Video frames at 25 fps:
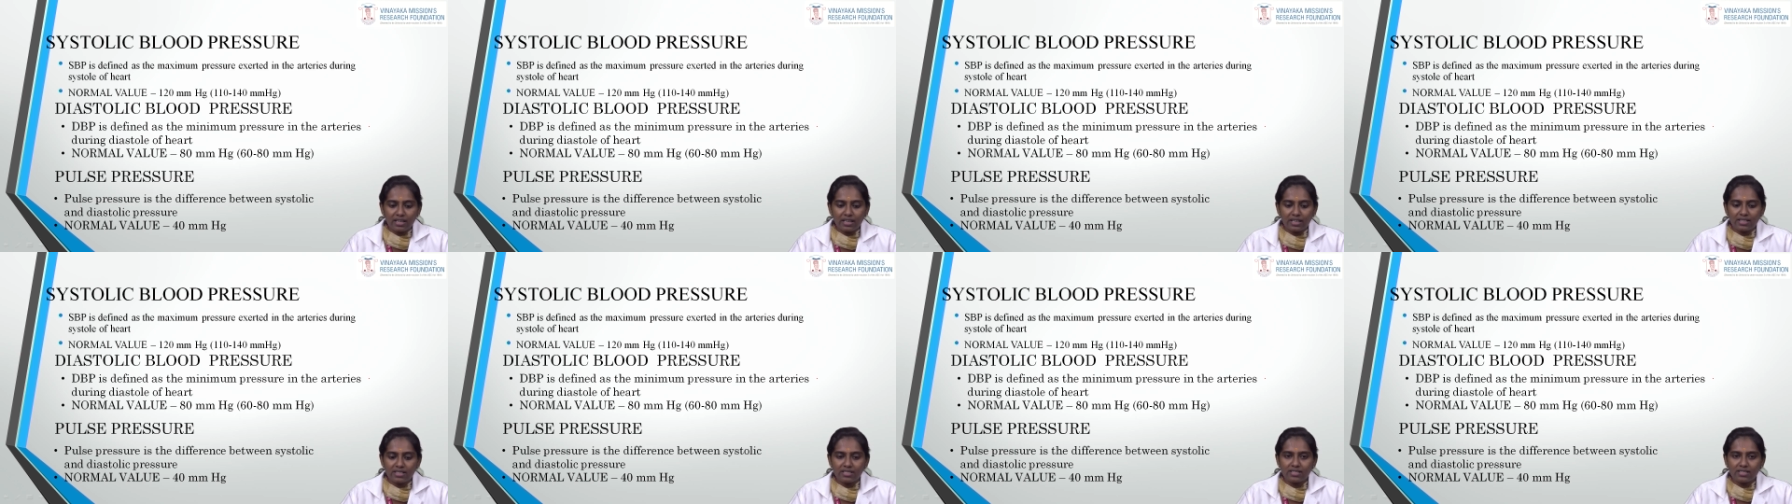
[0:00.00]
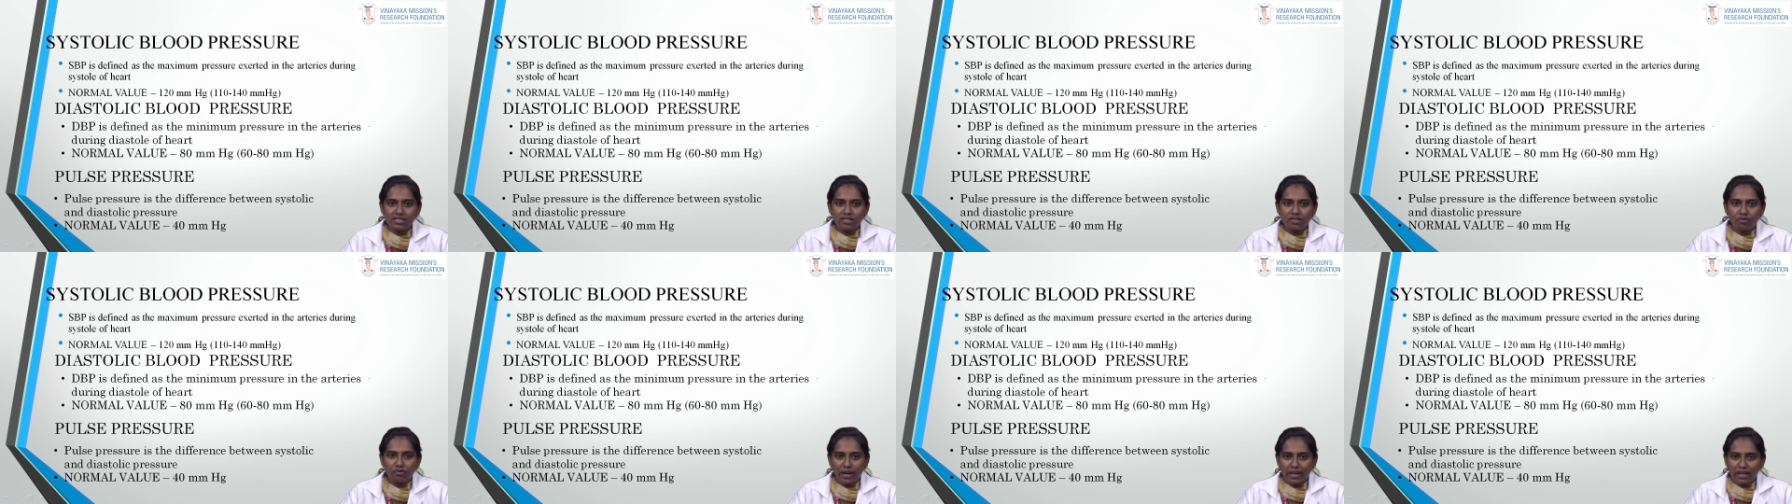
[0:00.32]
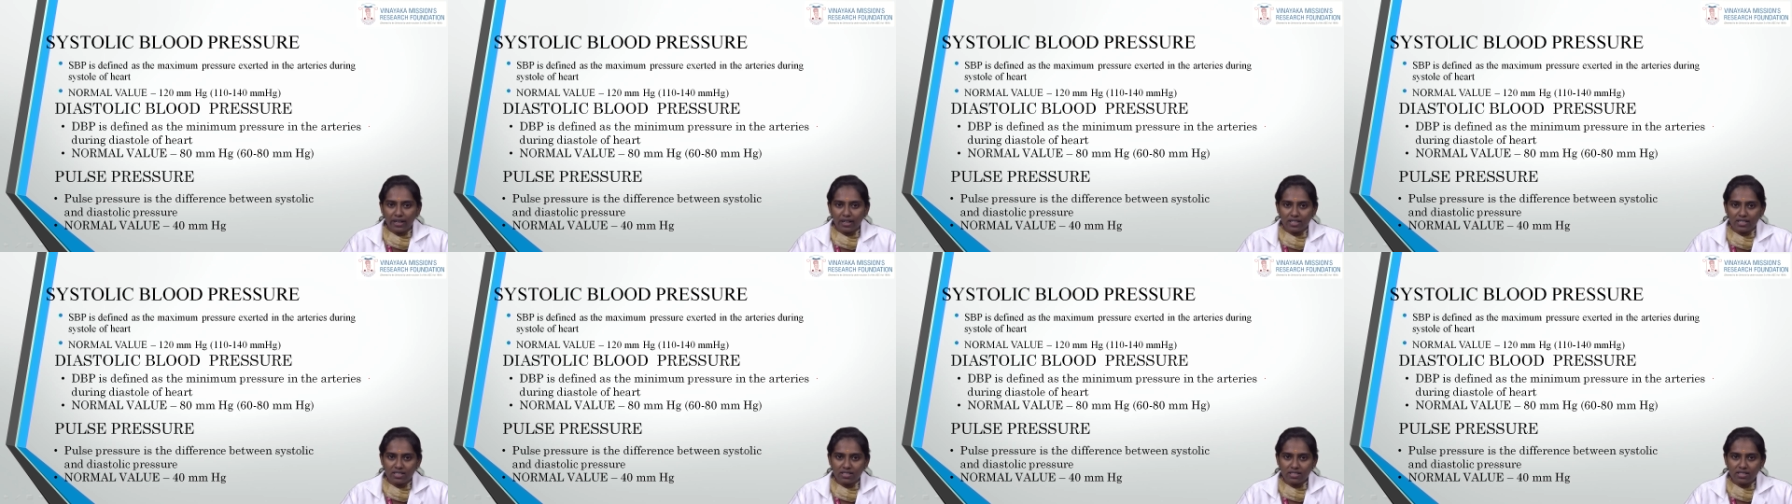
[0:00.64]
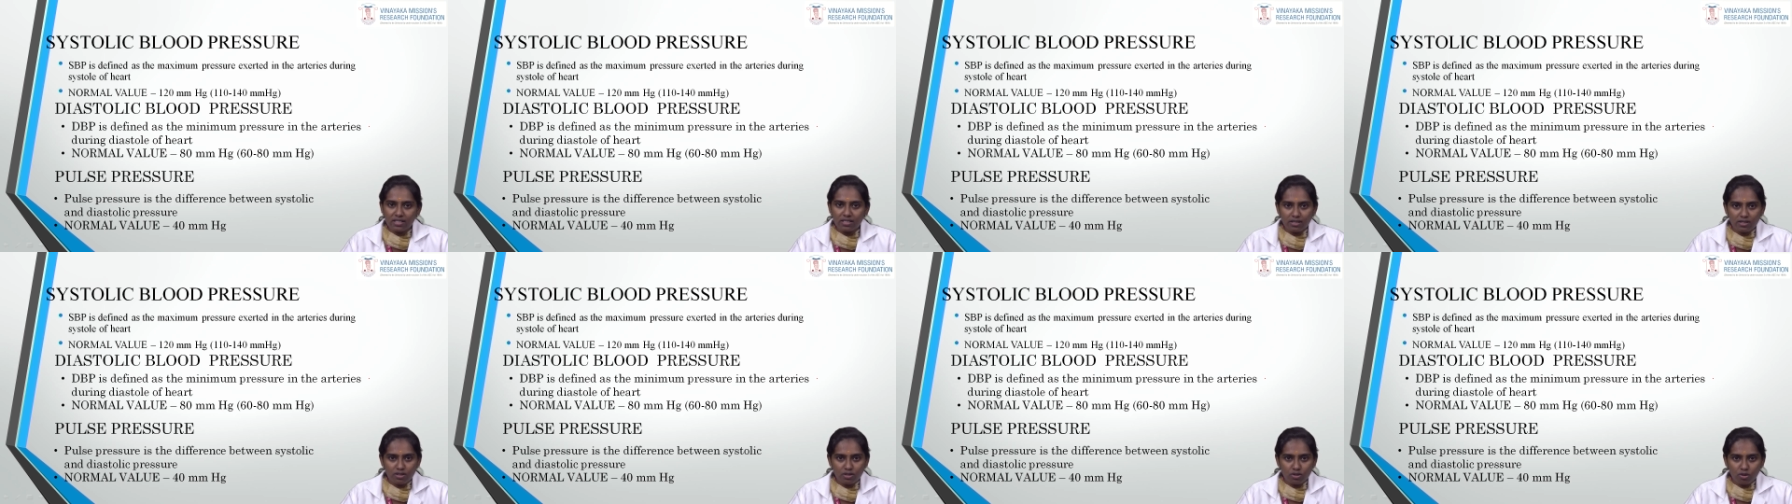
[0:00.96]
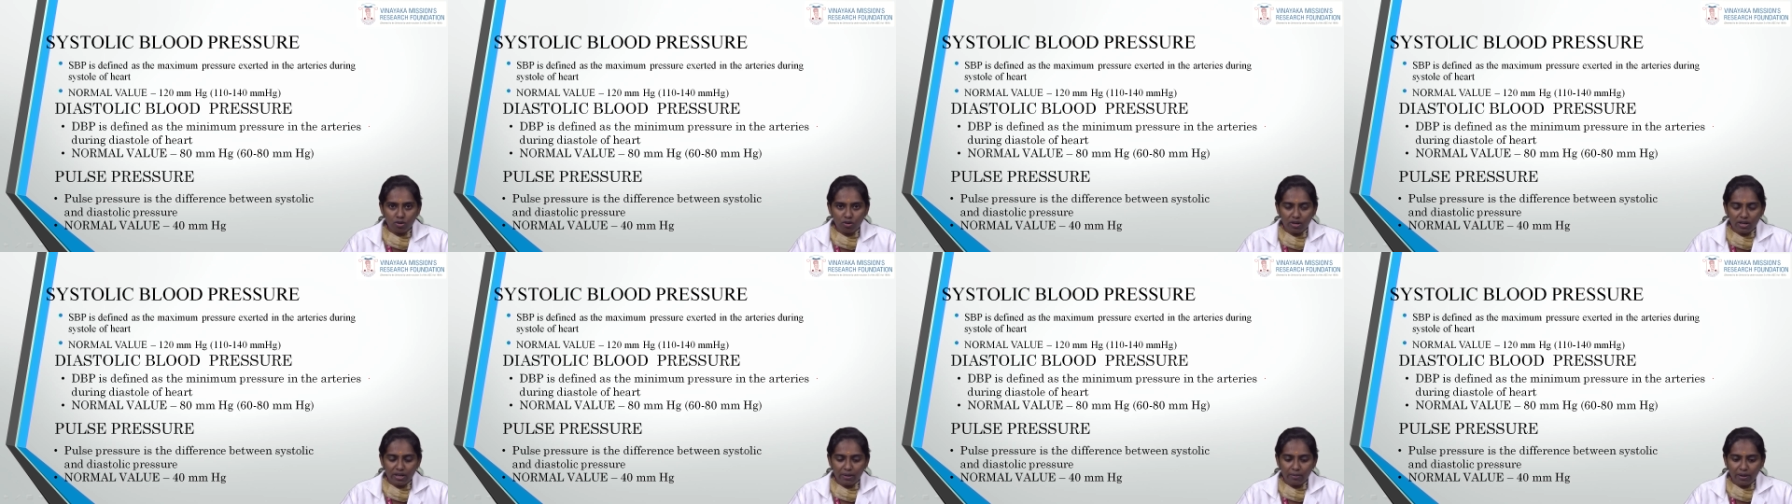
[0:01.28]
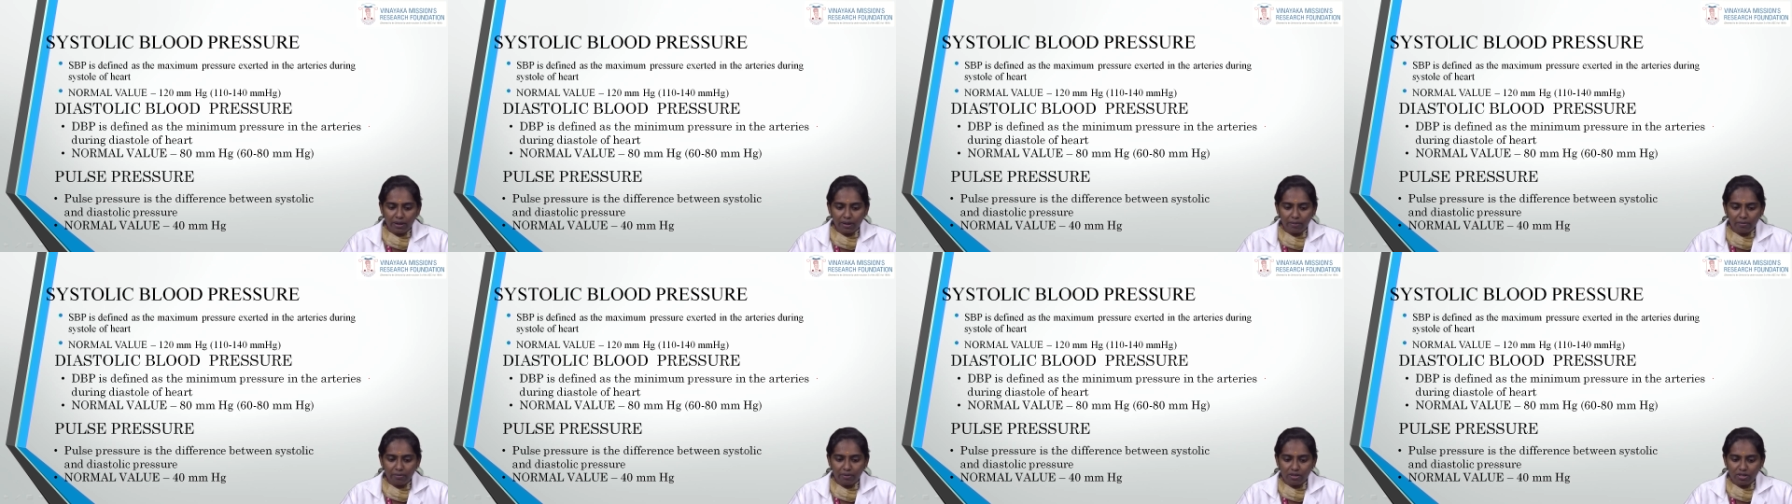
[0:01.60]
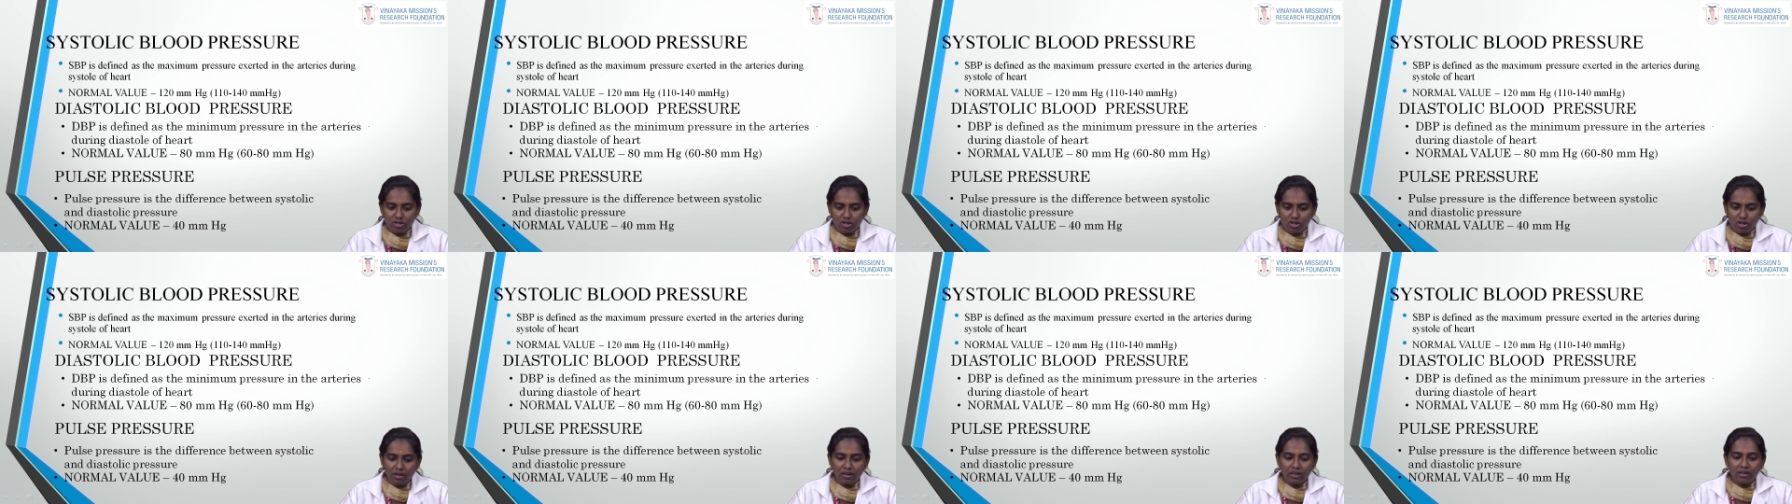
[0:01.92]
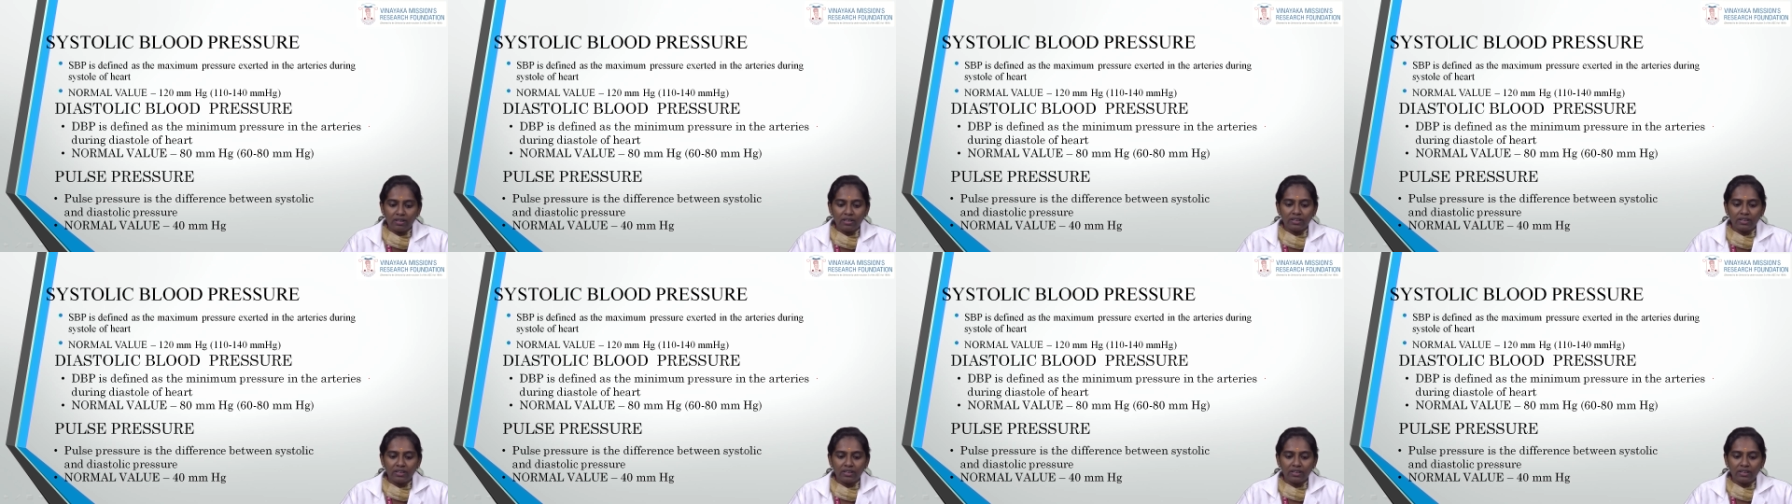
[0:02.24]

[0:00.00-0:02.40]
That is defined as the systolic blood pressure.